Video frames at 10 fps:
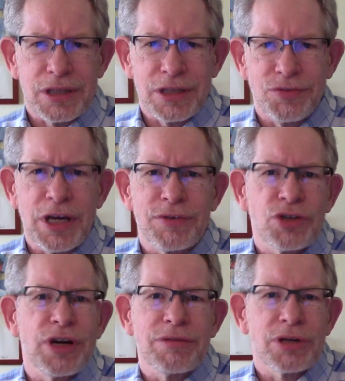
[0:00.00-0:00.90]
Like if you have a
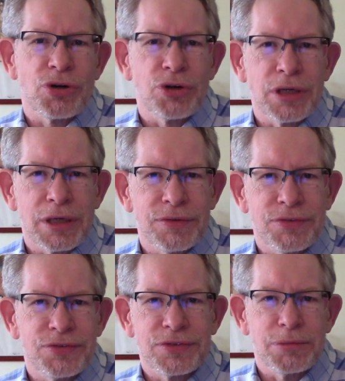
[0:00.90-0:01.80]
great recording
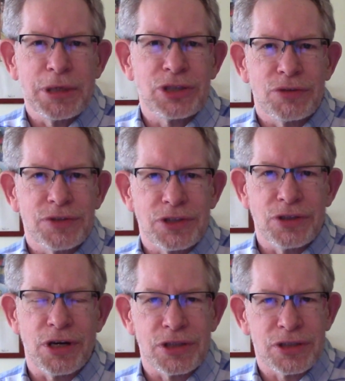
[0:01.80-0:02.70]
of the Beethoven
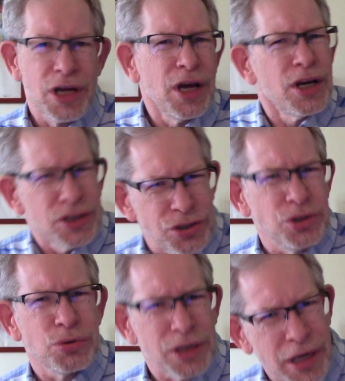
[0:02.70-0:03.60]
sonatas, do
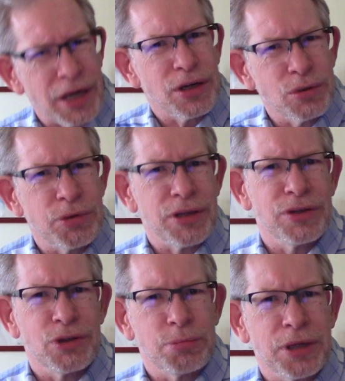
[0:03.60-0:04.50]
you care whether
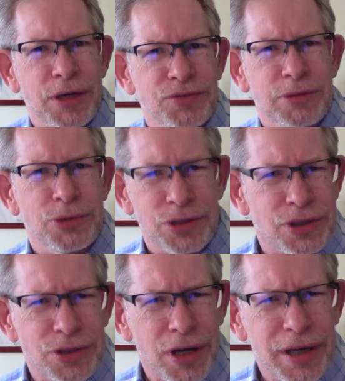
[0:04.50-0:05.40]
they were playing it for the
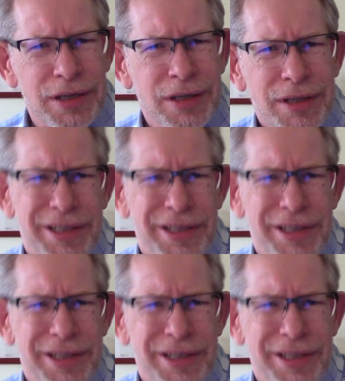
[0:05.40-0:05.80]
music or not?